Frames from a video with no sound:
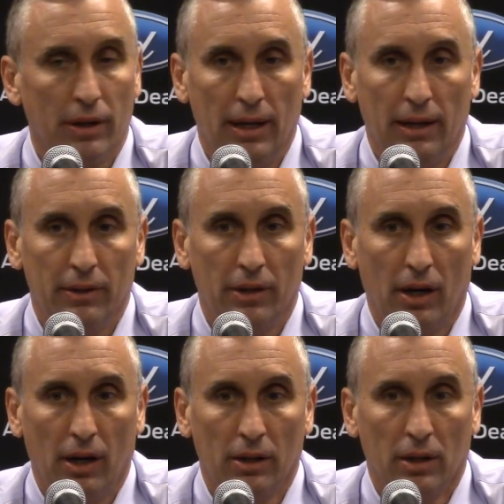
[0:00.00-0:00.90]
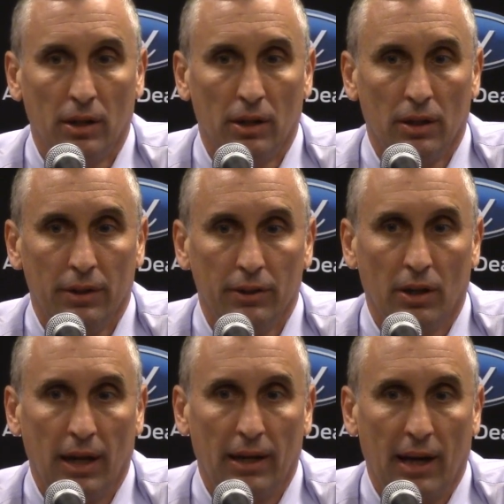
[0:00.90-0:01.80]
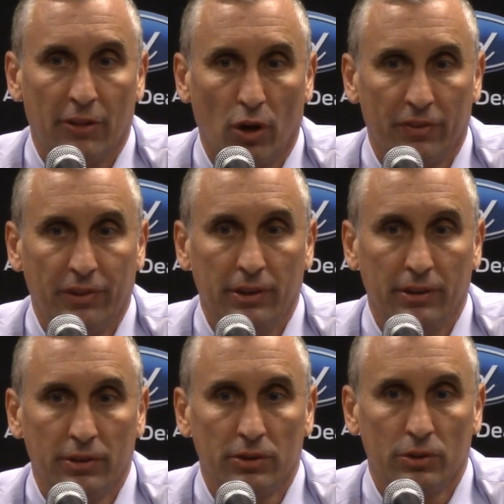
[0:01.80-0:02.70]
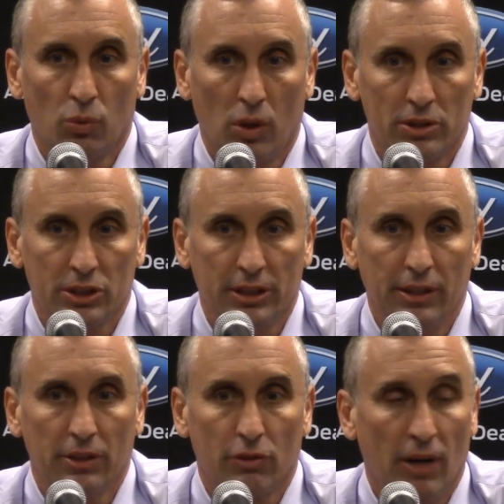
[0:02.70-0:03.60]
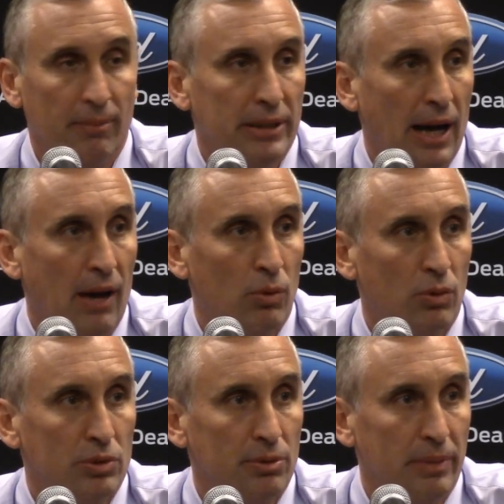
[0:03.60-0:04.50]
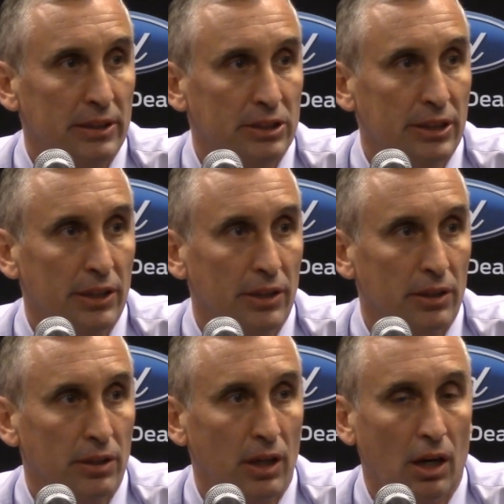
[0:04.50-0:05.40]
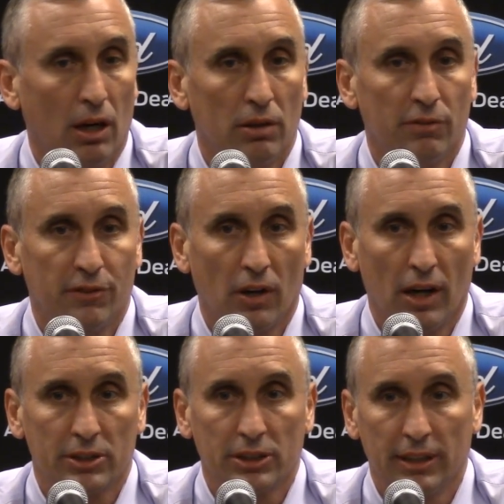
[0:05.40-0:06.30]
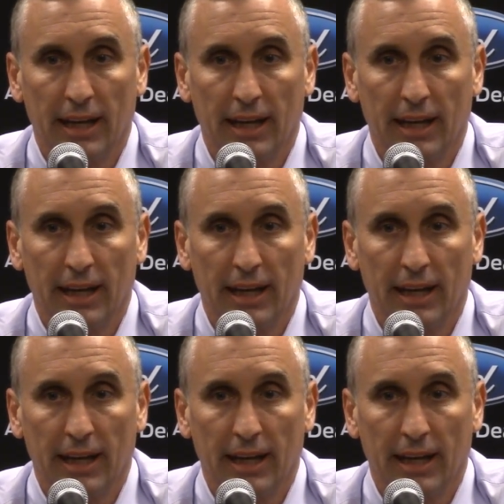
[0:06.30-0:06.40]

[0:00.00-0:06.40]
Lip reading: And I thought the one steal that Remy got was a big steal for us in